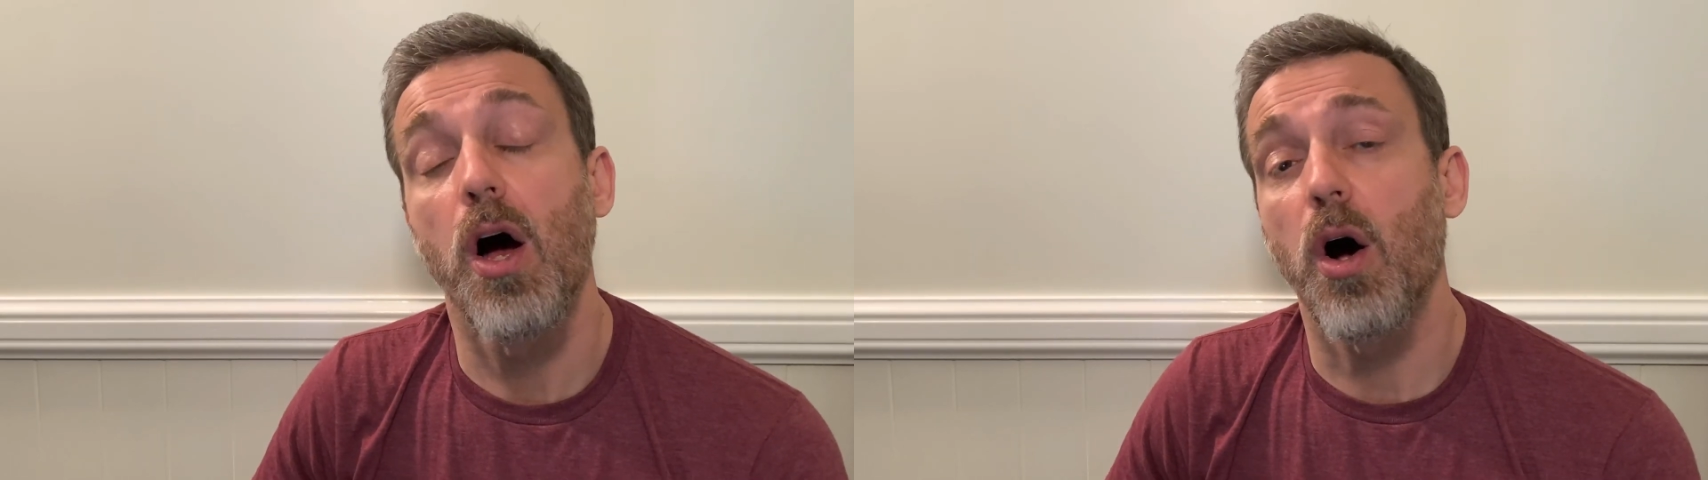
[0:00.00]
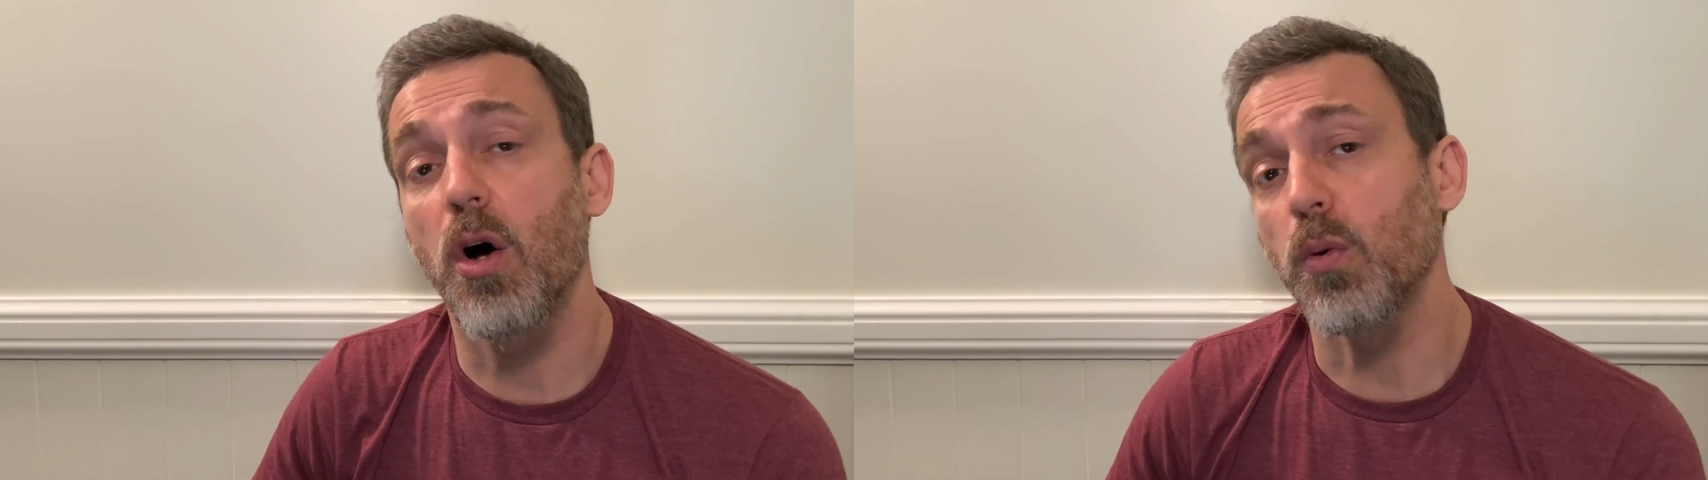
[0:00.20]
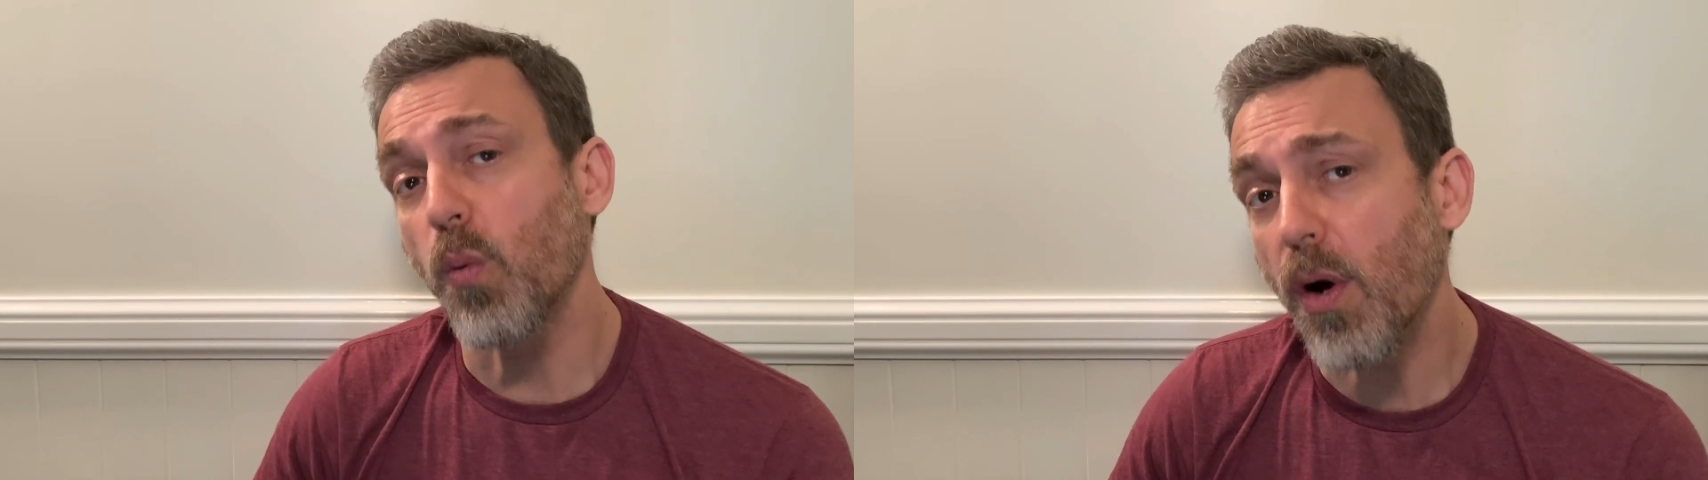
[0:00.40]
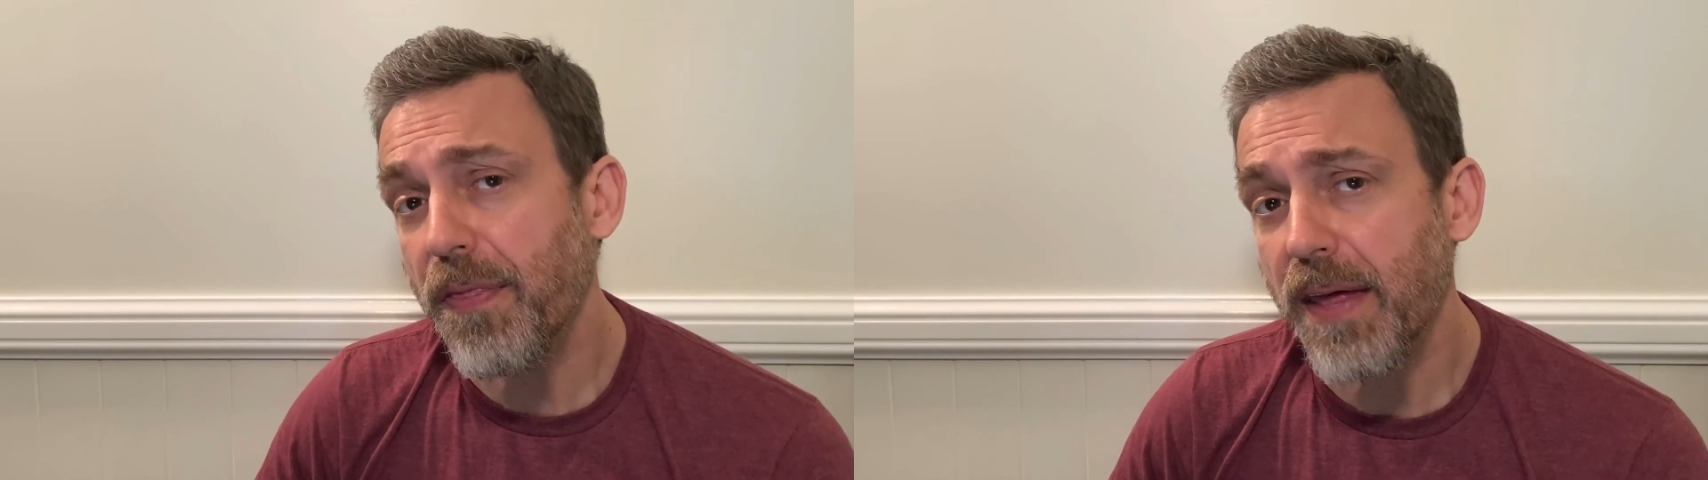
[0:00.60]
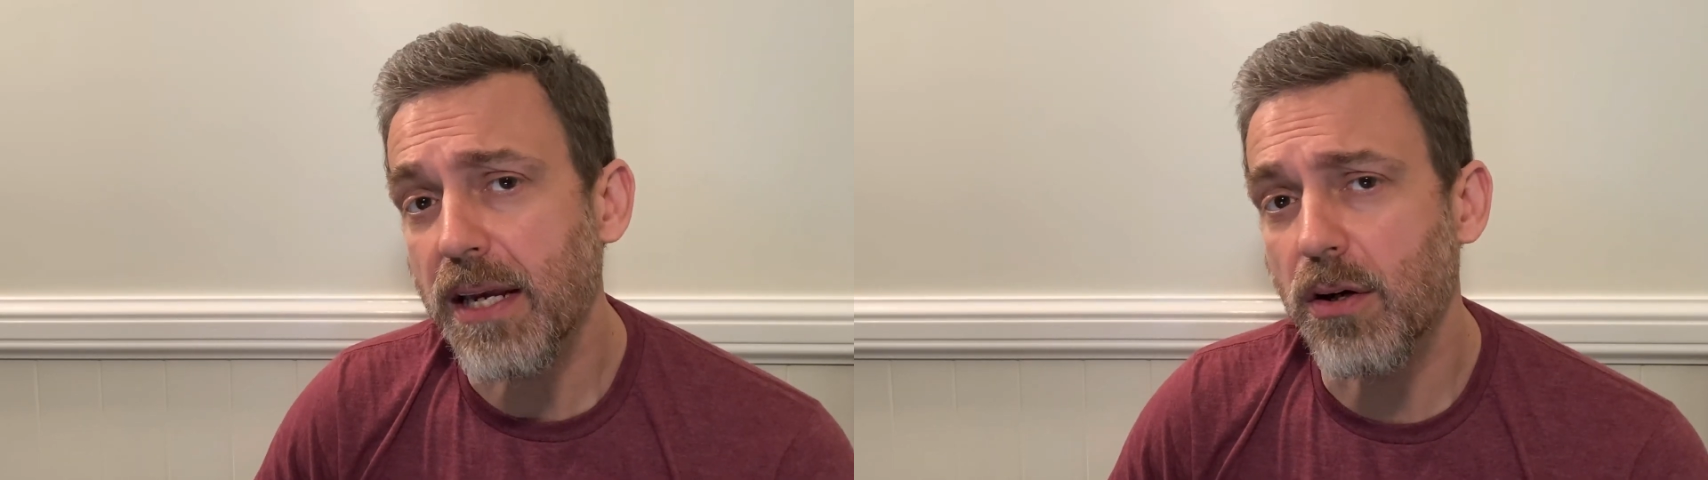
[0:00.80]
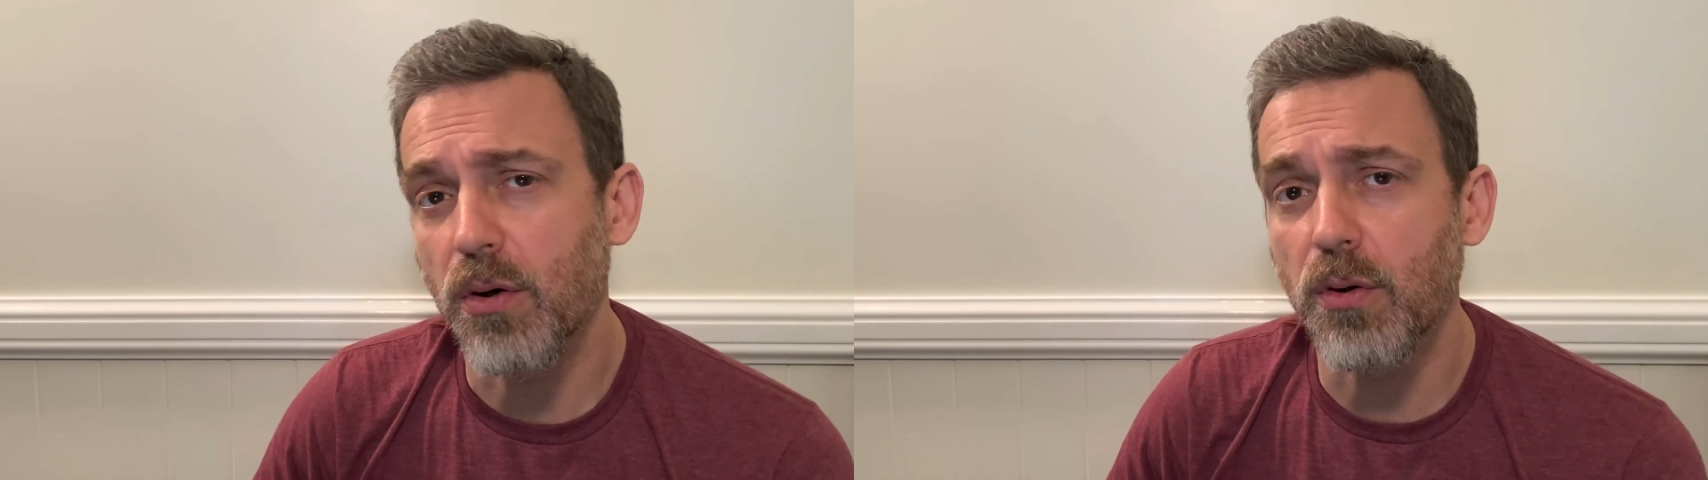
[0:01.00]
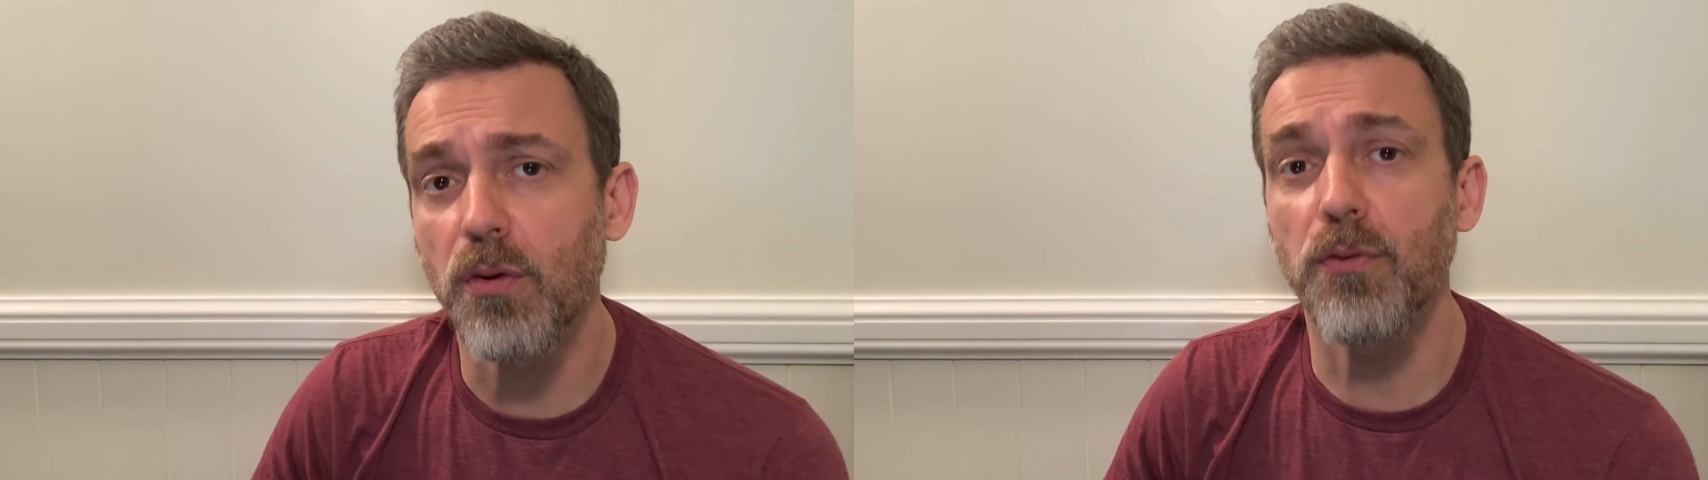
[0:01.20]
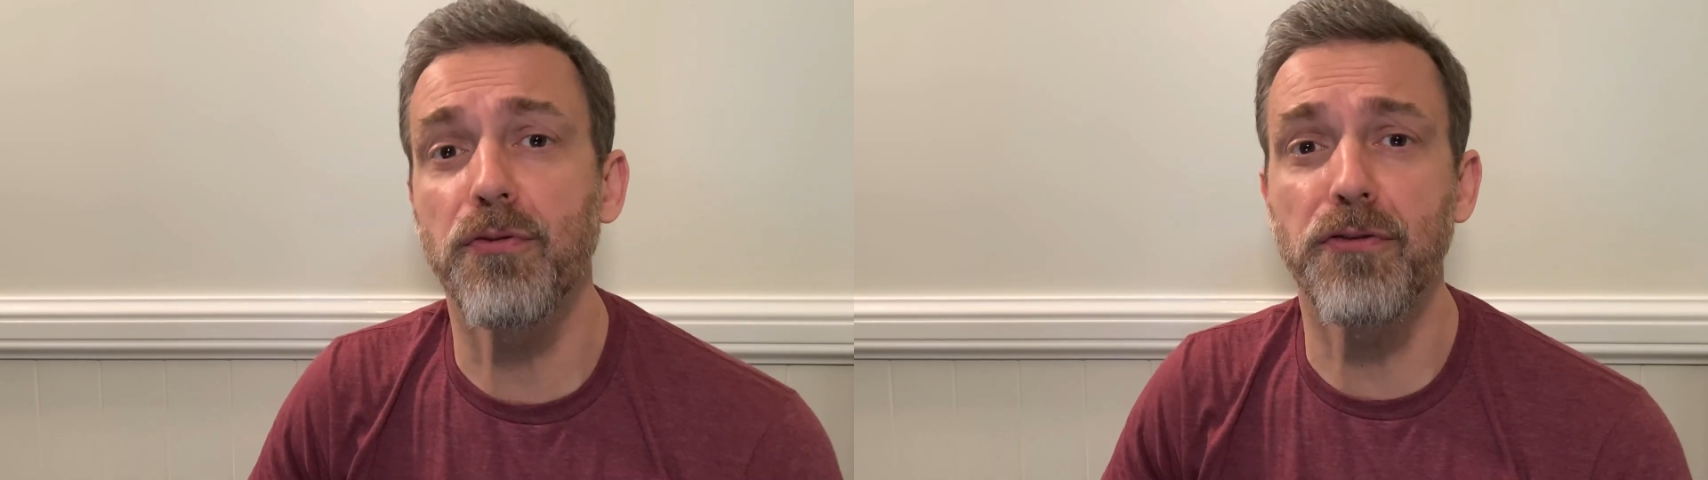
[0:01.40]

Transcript: on what they call